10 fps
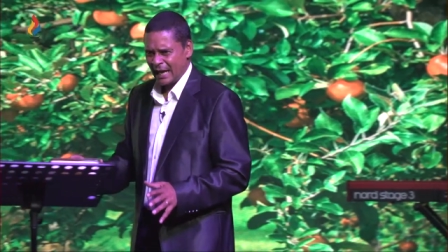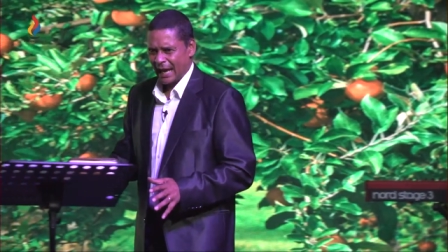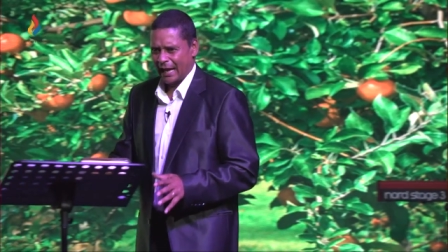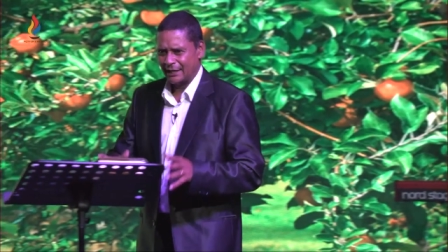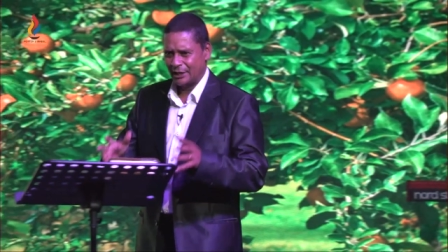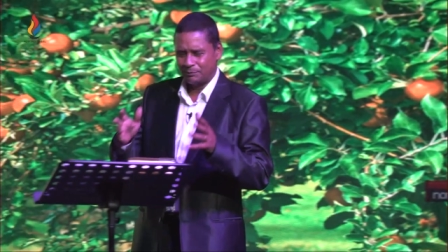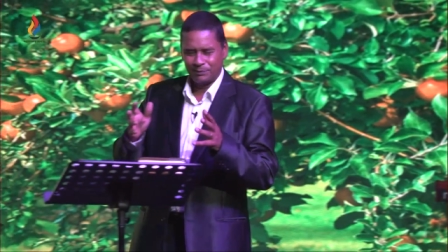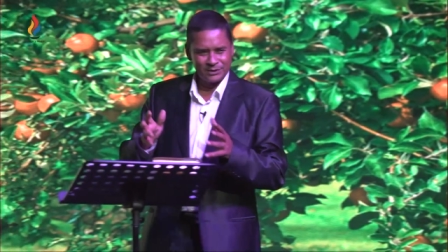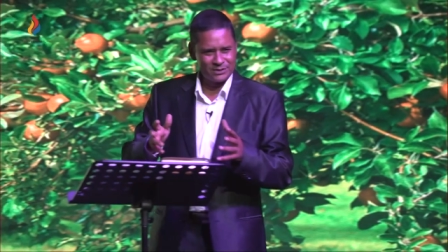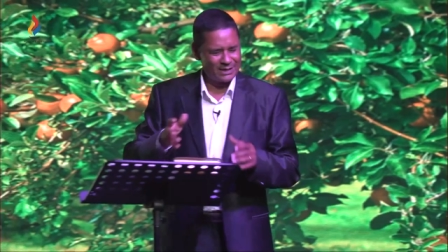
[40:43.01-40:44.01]
And he
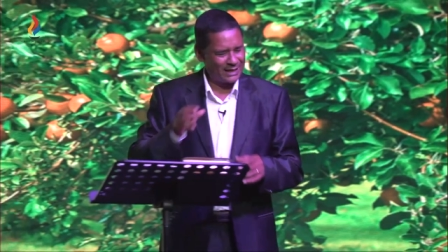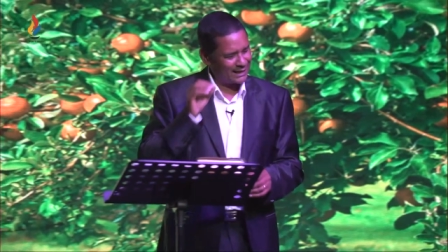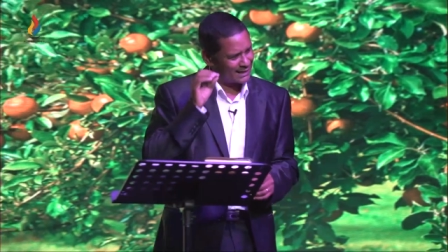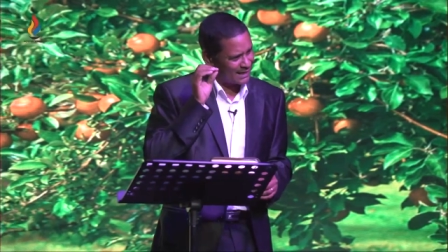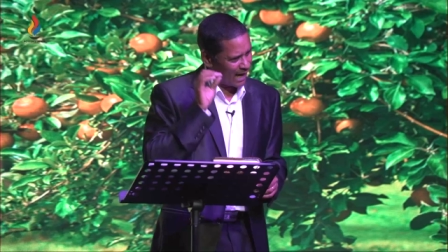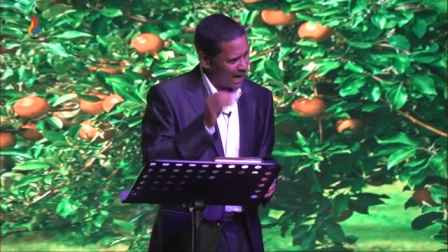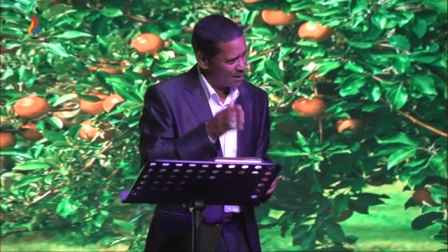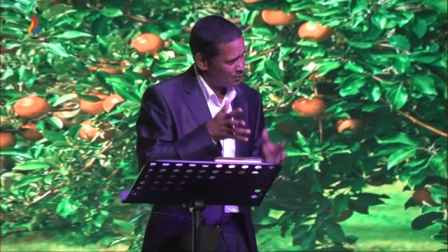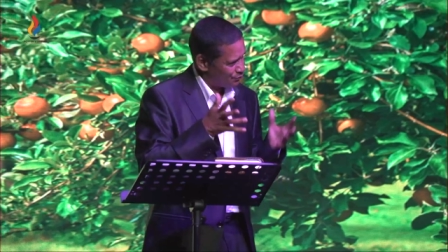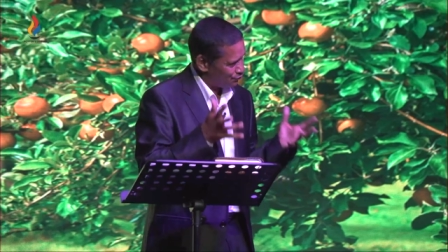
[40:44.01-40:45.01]
puts in a
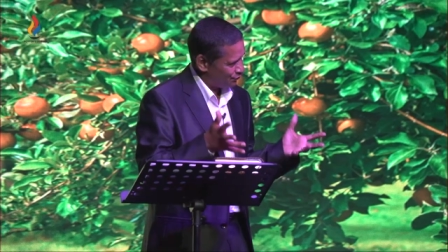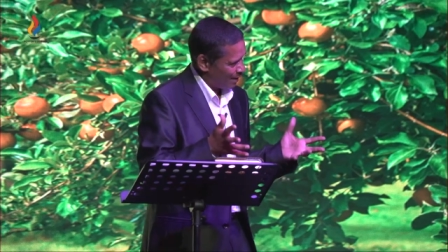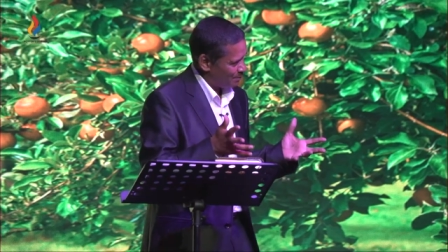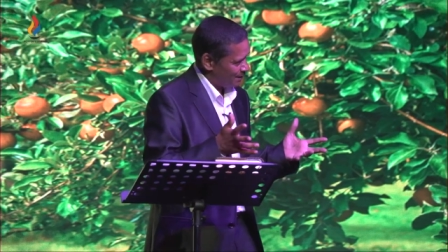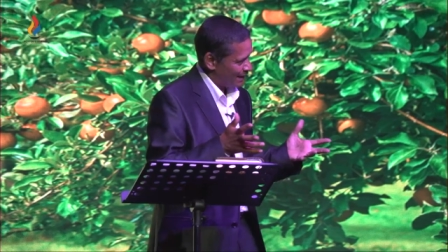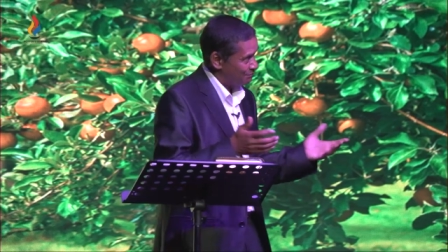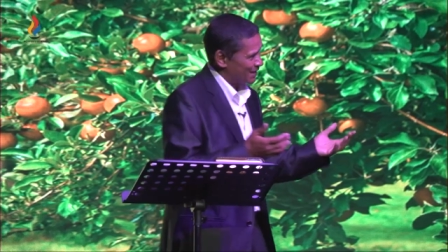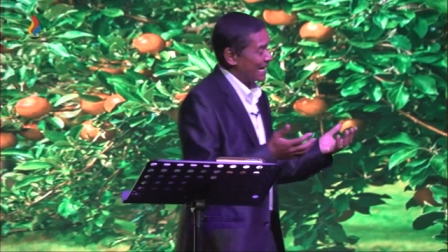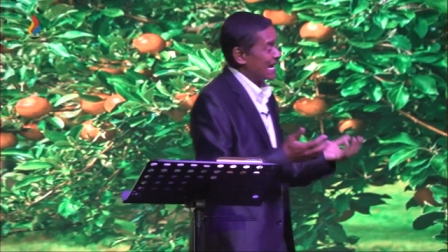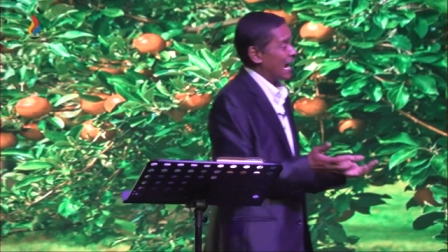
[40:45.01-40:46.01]
time of famine, they've
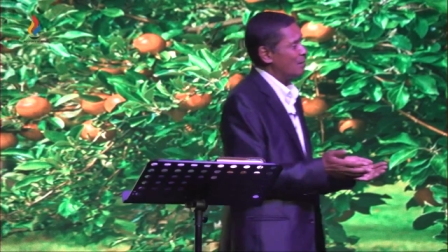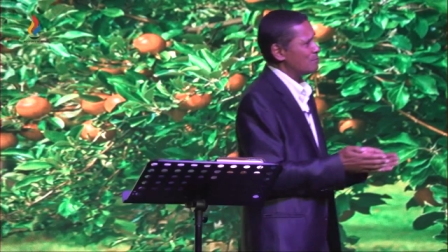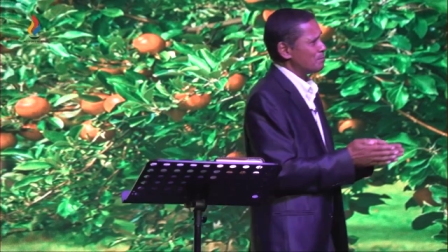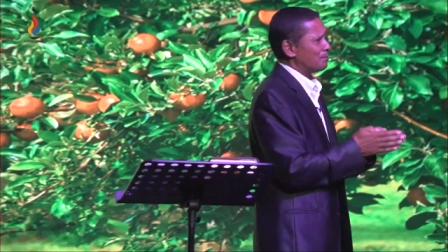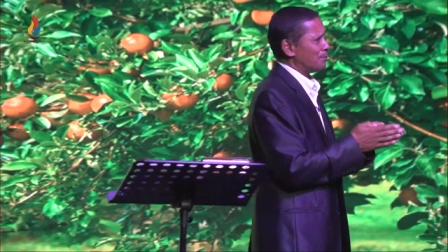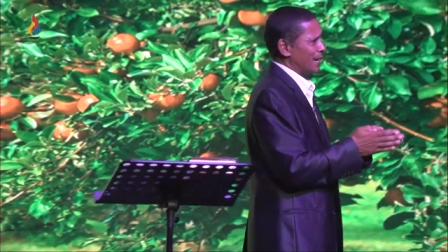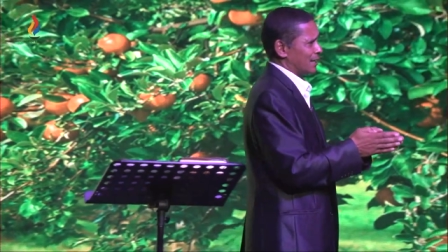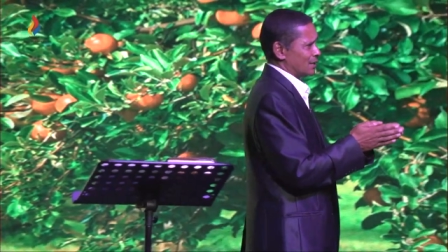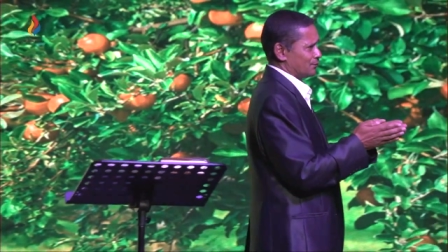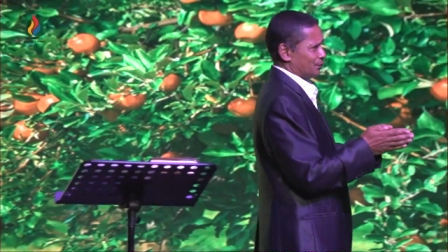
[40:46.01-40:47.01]
come
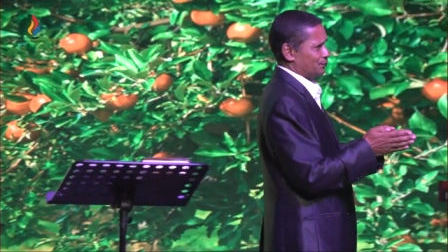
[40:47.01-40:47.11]
begging for